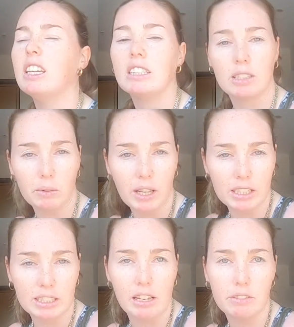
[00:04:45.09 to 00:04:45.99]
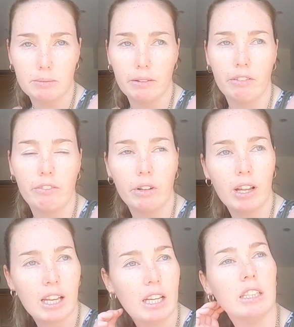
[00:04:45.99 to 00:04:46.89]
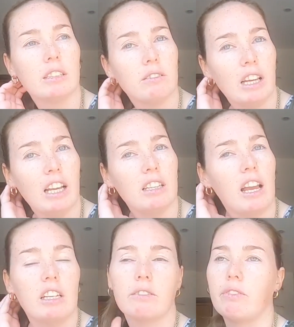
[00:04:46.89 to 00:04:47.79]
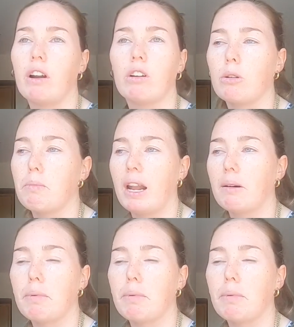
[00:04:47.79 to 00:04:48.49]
Someone like Steve Smith, I feel like he's a very good batter,